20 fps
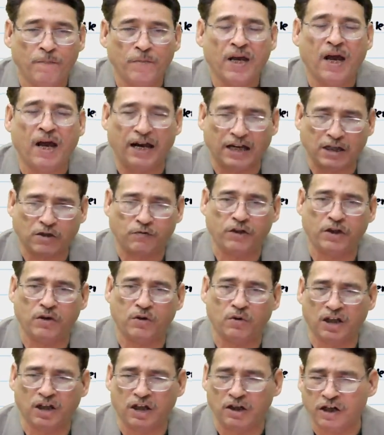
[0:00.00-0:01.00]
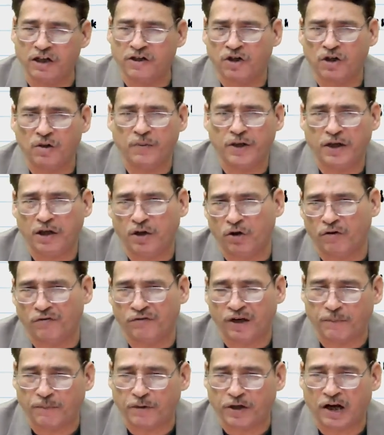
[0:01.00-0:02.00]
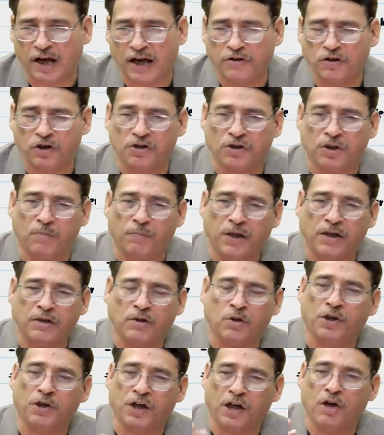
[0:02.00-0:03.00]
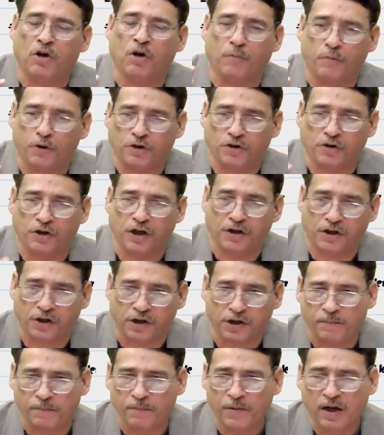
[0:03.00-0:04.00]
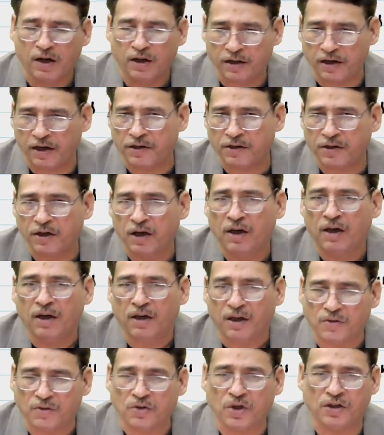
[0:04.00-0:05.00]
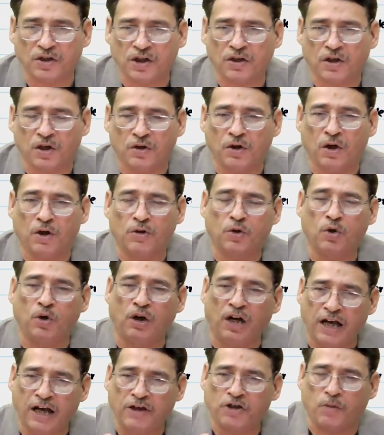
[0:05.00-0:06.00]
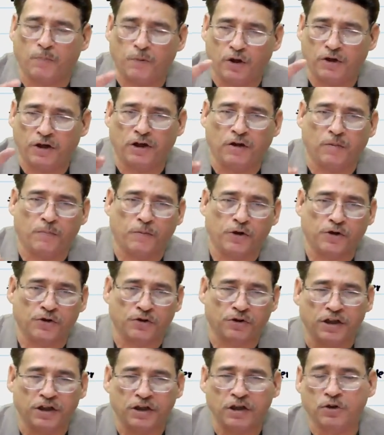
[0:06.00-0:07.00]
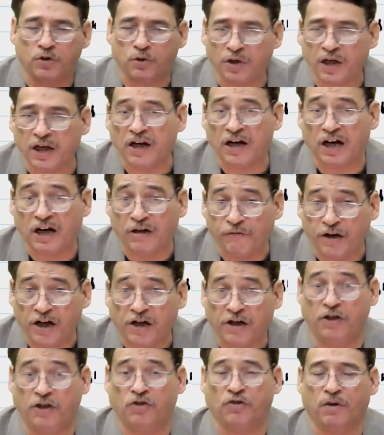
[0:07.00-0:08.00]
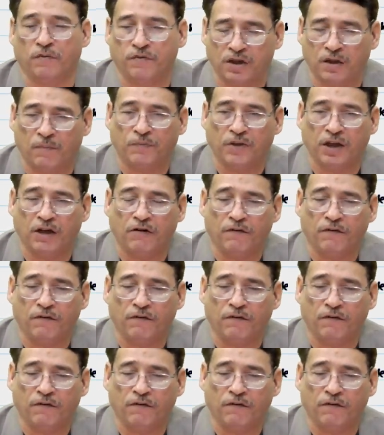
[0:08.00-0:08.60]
As we know, the literal meaning of capitalization means to take opportunity, correct? Isn't it or not? To latch upon an opportunity, to take advantage of something.